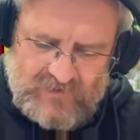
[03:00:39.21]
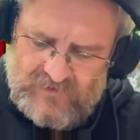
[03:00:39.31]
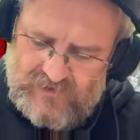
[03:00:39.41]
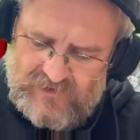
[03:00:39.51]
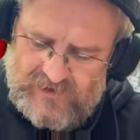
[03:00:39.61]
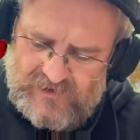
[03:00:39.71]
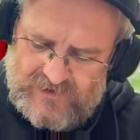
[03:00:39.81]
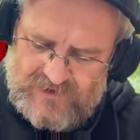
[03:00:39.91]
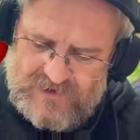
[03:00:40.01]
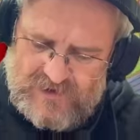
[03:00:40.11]
Alright,
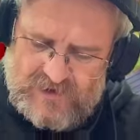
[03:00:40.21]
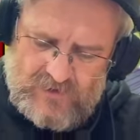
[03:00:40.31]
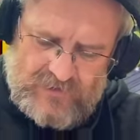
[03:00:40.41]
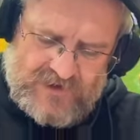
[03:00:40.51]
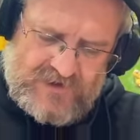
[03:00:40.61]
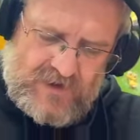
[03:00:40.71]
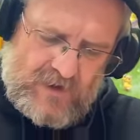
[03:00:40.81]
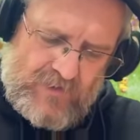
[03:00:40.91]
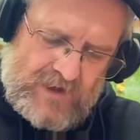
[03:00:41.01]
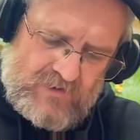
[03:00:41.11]
so let's
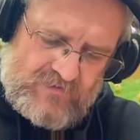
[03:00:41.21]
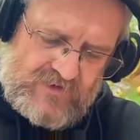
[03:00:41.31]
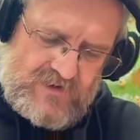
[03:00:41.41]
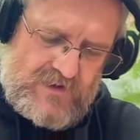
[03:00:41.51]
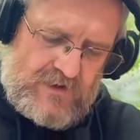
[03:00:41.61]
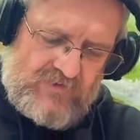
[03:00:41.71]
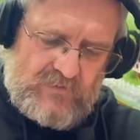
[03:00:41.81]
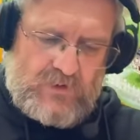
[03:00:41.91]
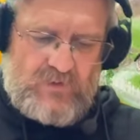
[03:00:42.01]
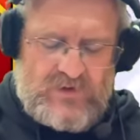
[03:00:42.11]
come out of the game for the
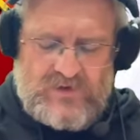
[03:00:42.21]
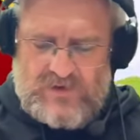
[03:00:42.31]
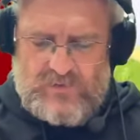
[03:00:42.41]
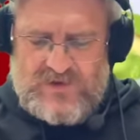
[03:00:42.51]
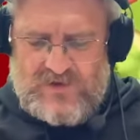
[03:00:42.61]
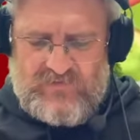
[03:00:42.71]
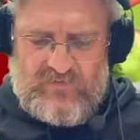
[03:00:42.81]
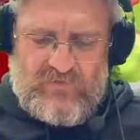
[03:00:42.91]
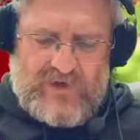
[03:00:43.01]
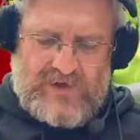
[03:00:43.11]
moment. to go into the
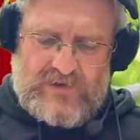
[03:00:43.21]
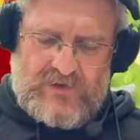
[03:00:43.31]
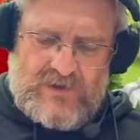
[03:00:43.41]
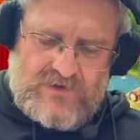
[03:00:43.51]
valley.